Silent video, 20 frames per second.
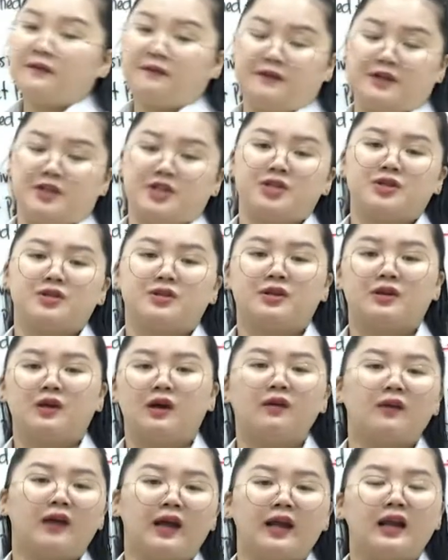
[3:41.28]
fish.
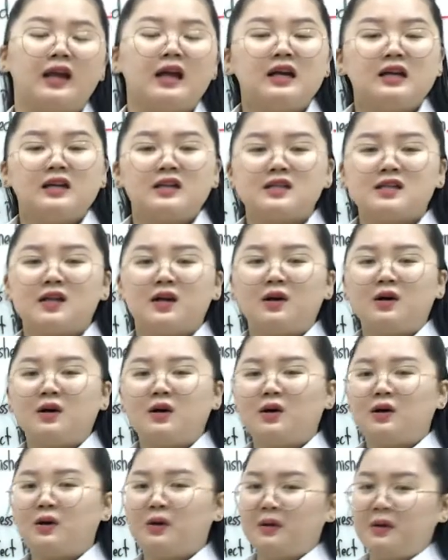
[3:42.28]
Alright,
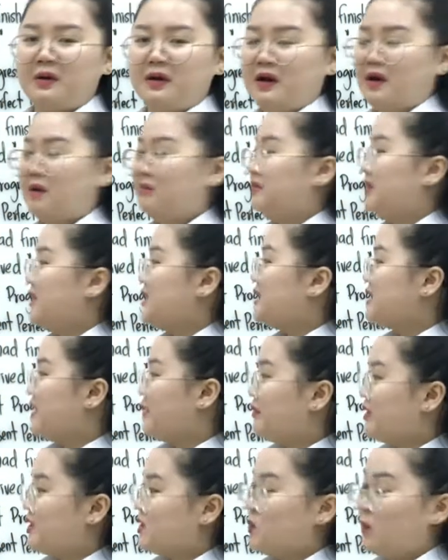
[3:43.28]
so let's
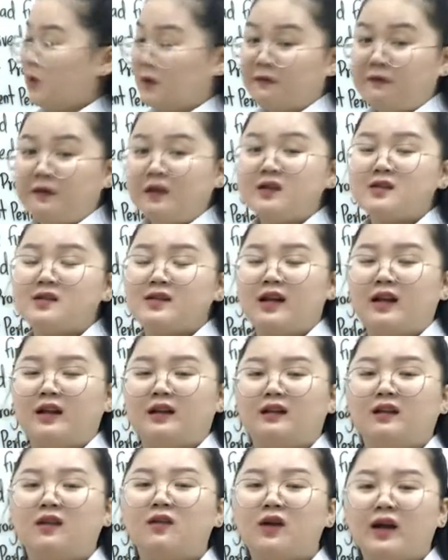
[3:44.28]
skip this one first
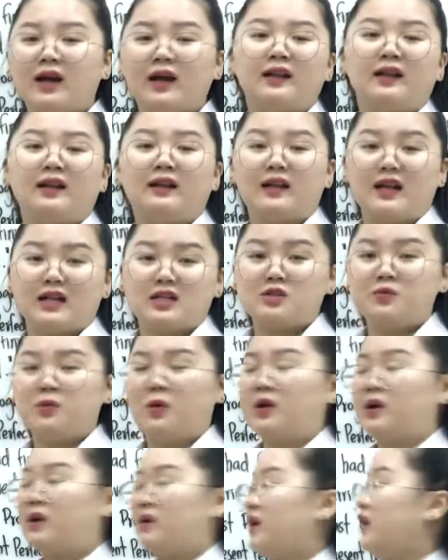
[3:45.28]
and look at the next
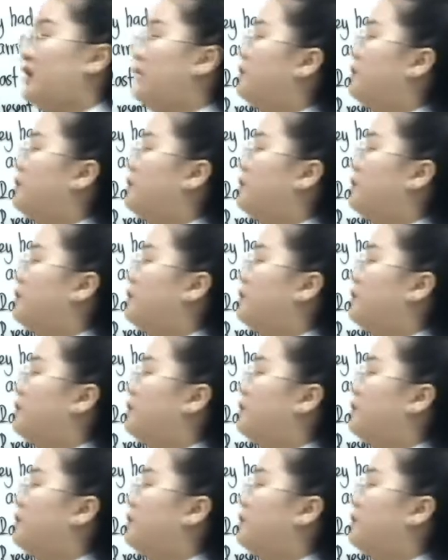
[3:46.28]
one, alright?